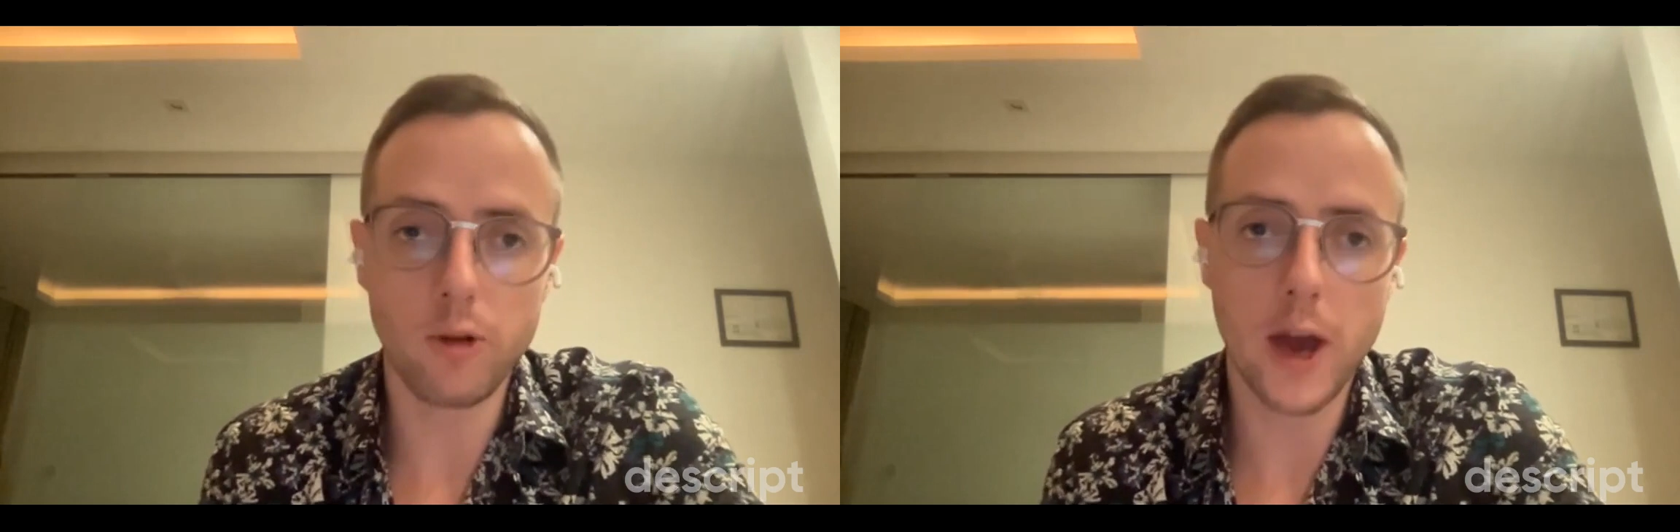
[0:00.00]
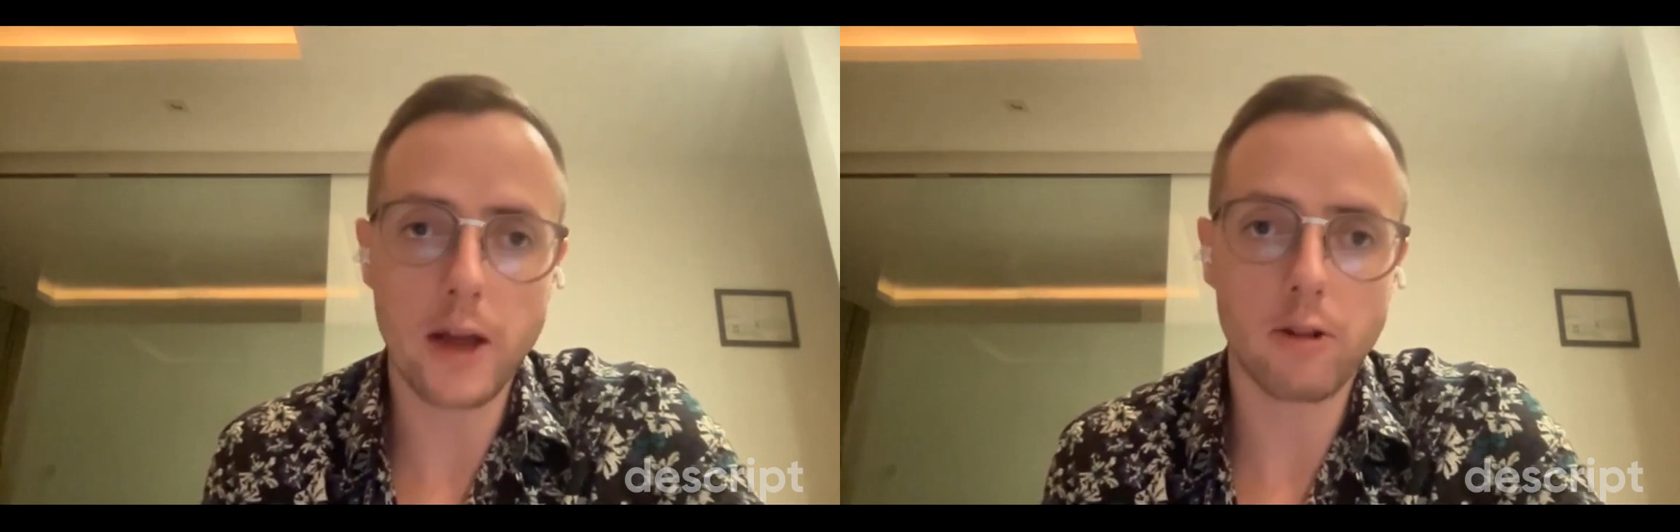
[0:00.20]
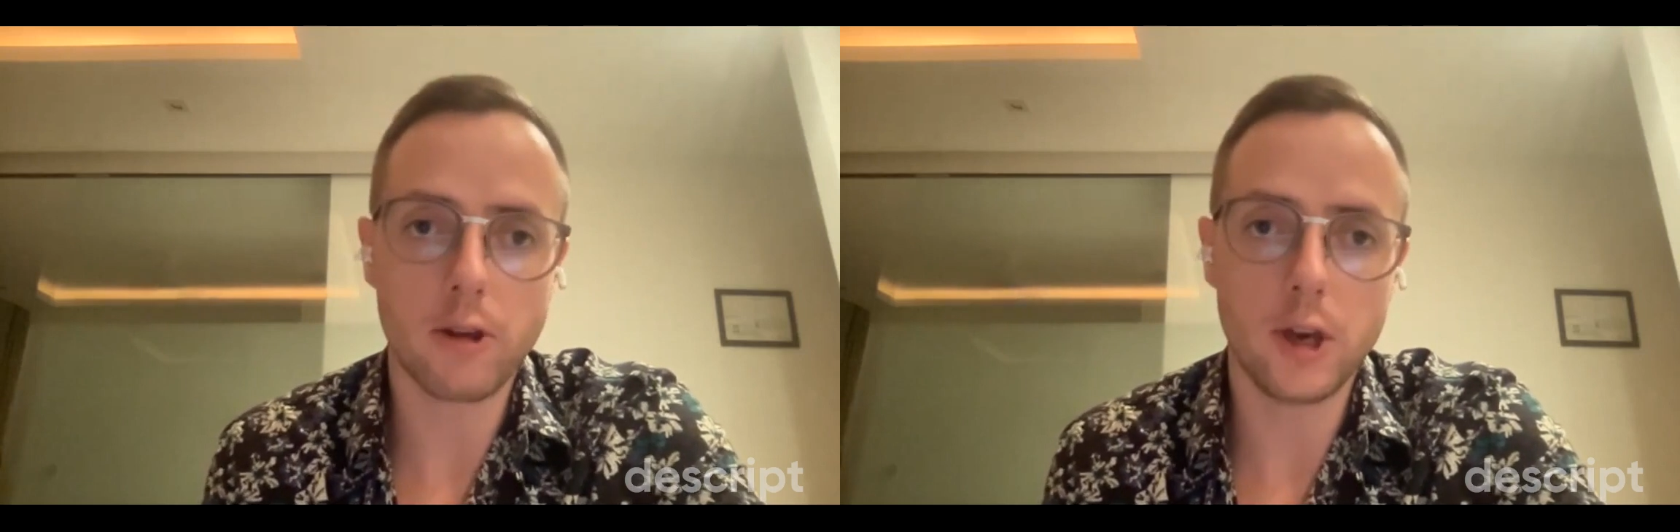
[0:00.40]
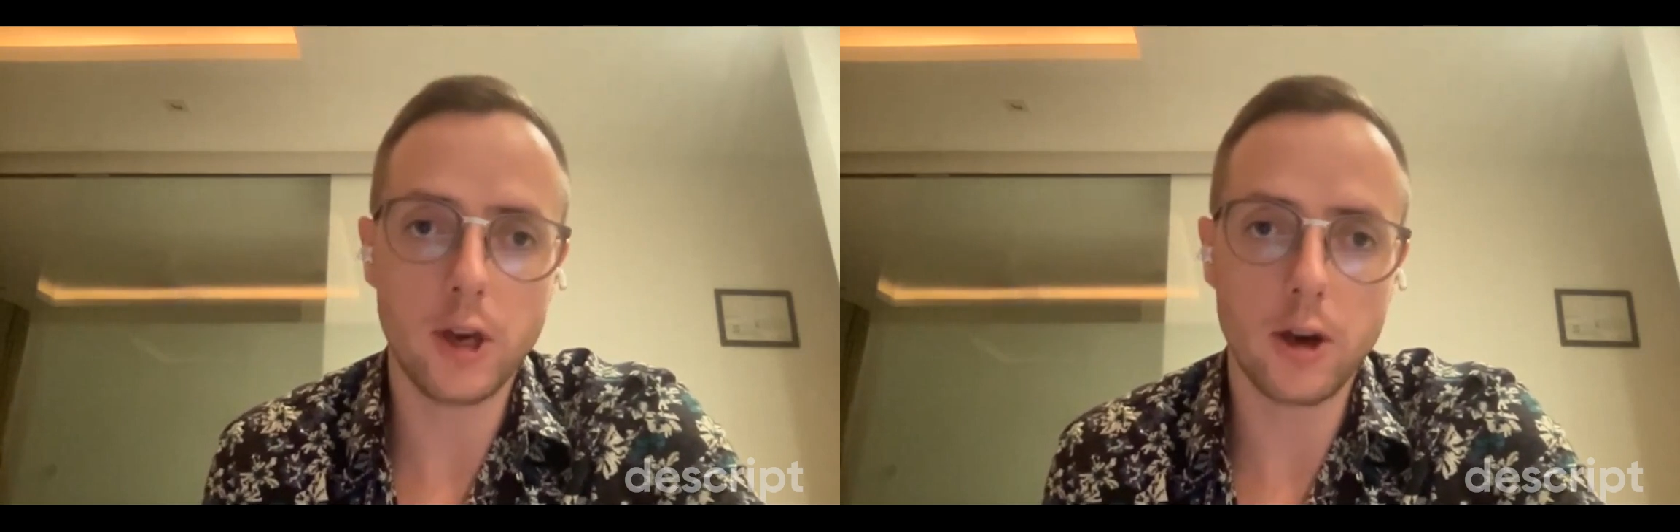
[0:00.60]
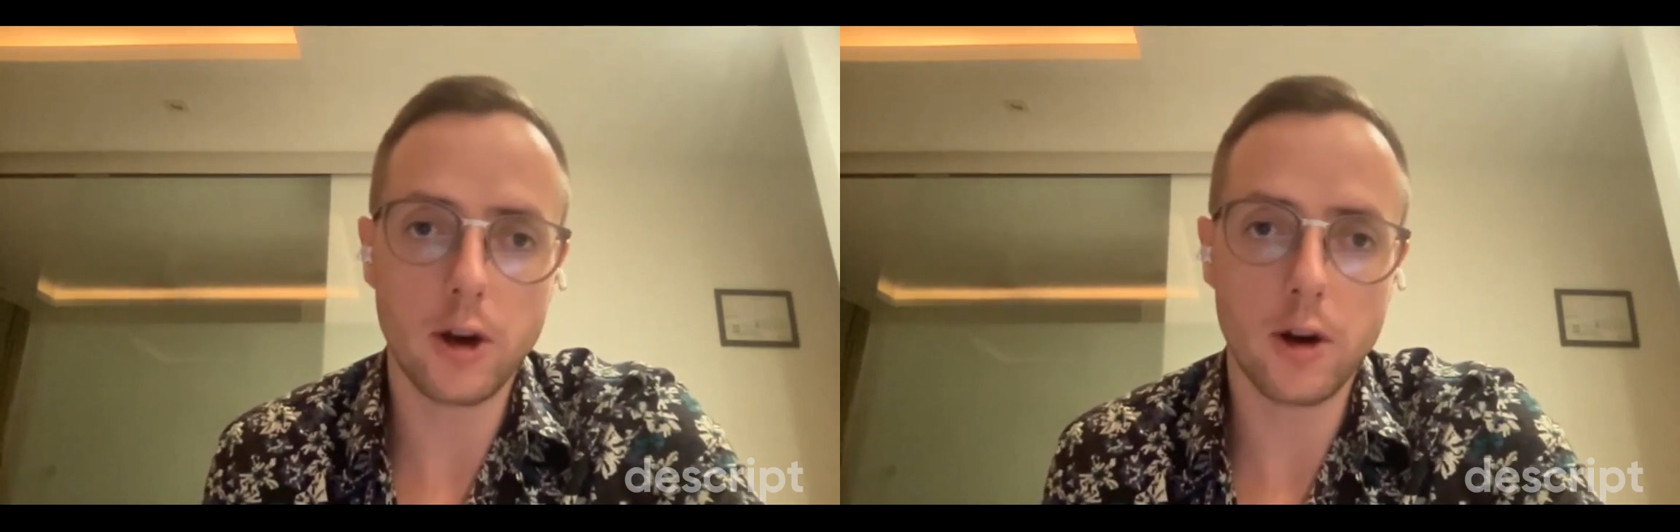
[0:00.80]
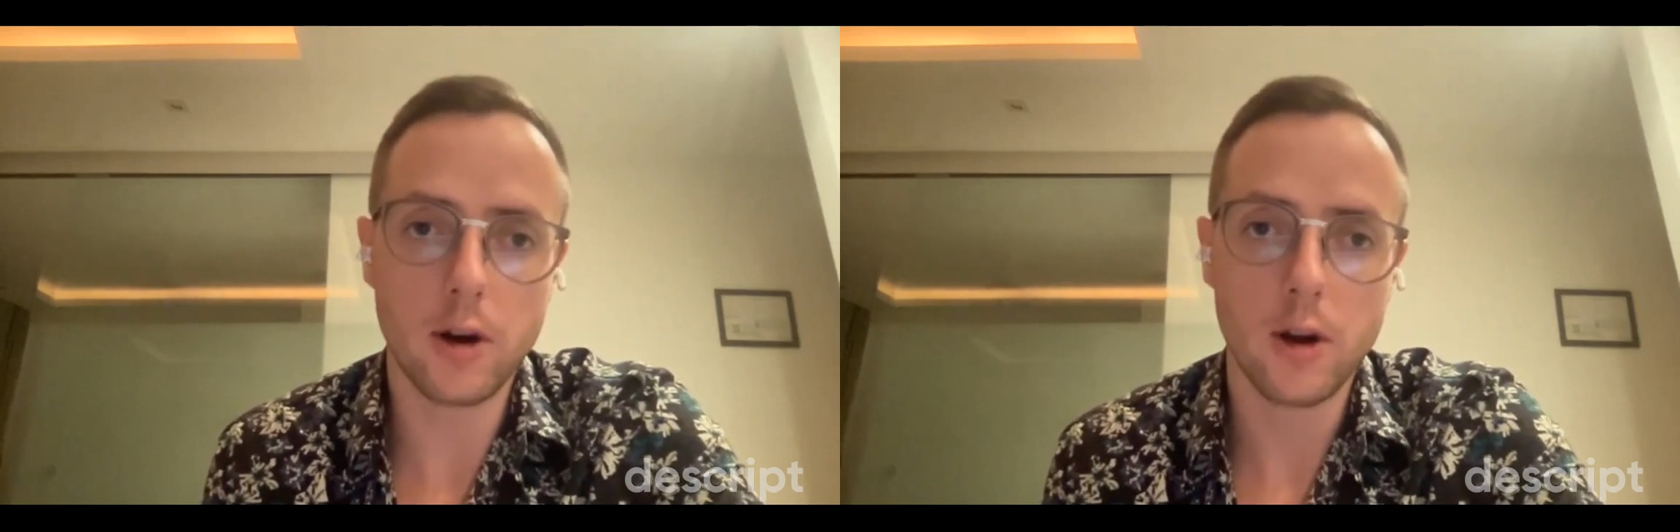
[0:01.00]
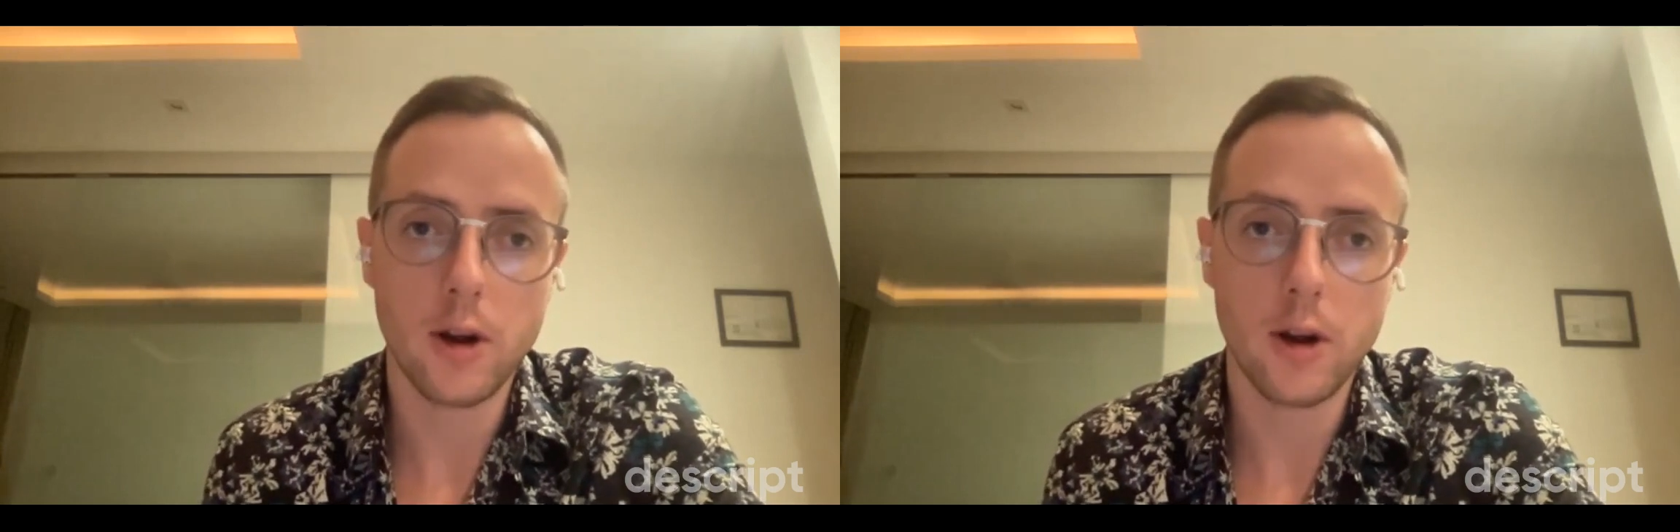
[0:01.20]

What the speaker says: you get to here,